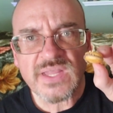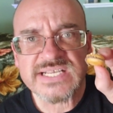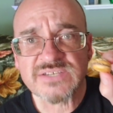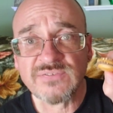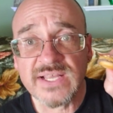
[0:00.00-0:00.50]

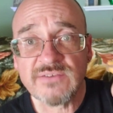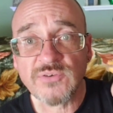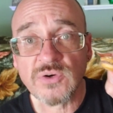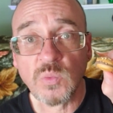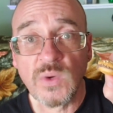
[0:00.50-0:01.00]
is
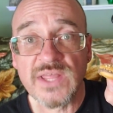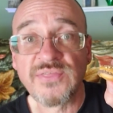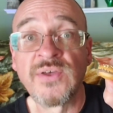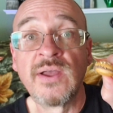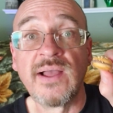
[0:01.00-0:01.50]
flavored
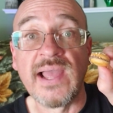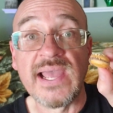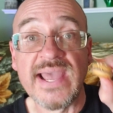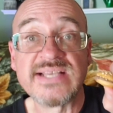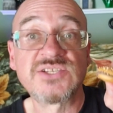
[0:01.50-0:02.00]
with
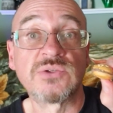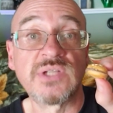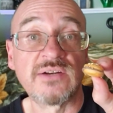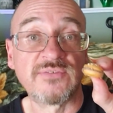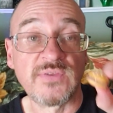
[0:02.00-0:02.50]
a
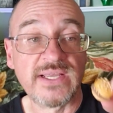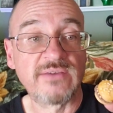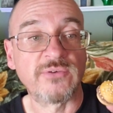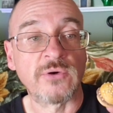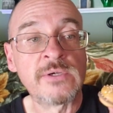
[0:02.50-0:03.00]
hazelnut
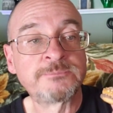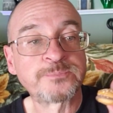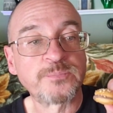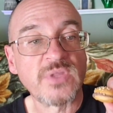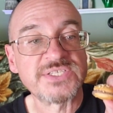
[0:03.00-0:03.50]
flavor.
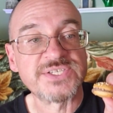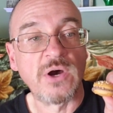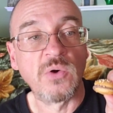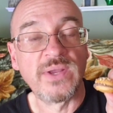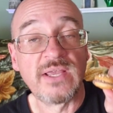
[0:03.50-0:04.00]

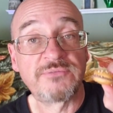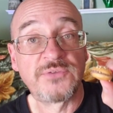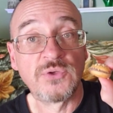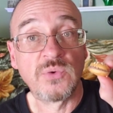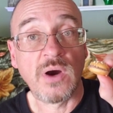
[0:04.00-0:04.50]
So
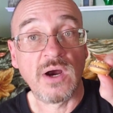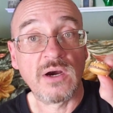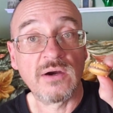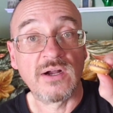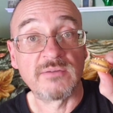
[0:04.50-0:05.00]
if you
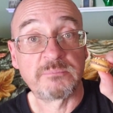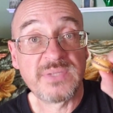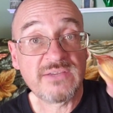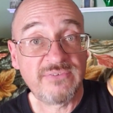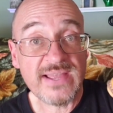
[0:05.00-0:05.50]
are a
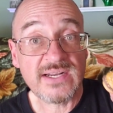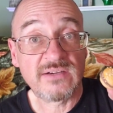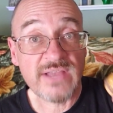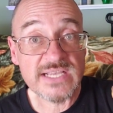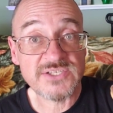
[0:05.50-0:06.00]
big fan
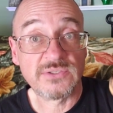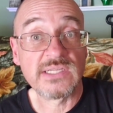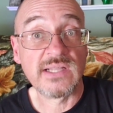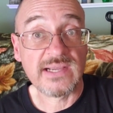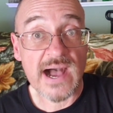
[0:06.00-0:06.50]
of
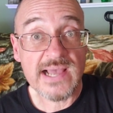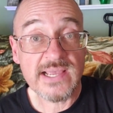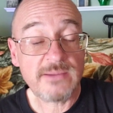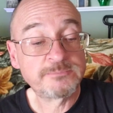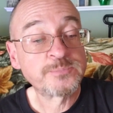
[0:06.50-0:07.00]
hazelnut like I
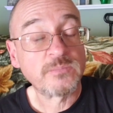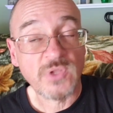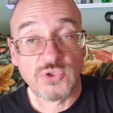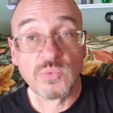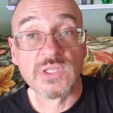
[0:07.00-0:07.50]
am,
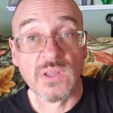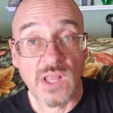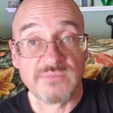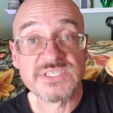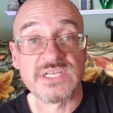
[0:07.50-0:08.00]
you would
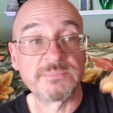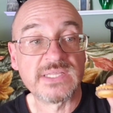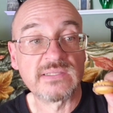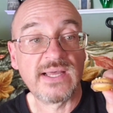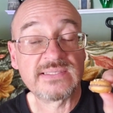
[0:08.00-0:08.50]
love
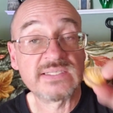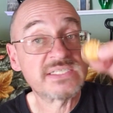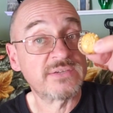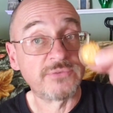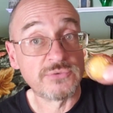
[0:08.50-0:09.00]
something like
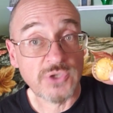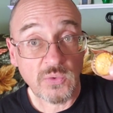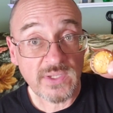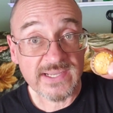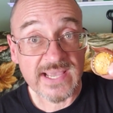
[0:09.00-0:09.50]
this. If you
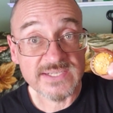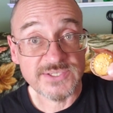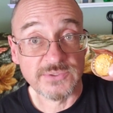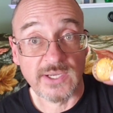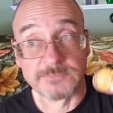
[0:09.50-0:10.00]
don't like
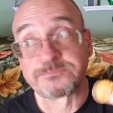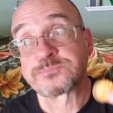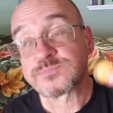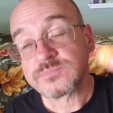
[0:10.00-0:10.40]
hazelnut,